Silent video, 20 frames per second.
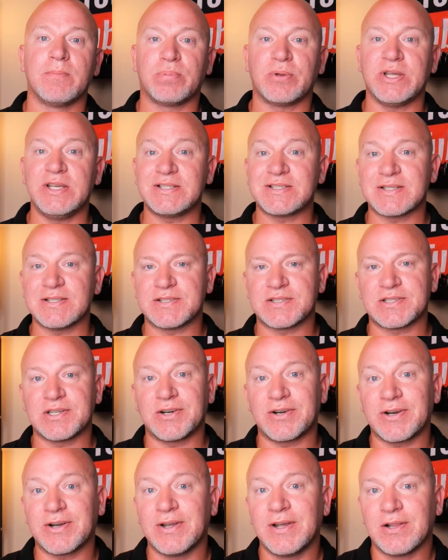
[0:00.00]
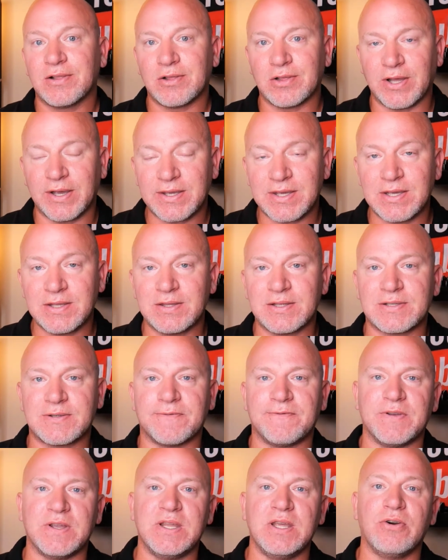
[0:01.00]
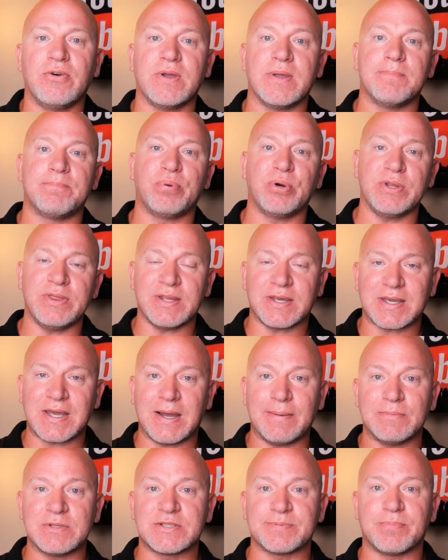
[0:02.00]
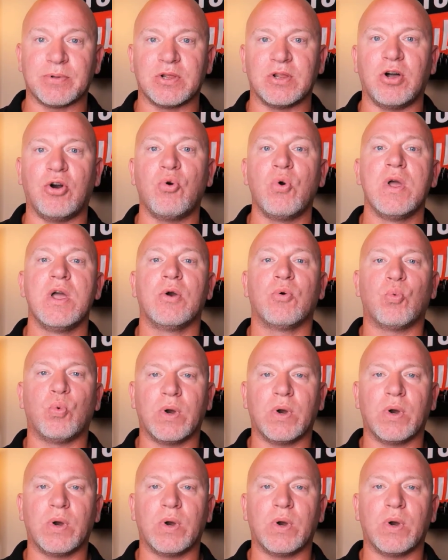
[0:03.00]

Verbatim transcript: Please consider liking this video and put in the comments below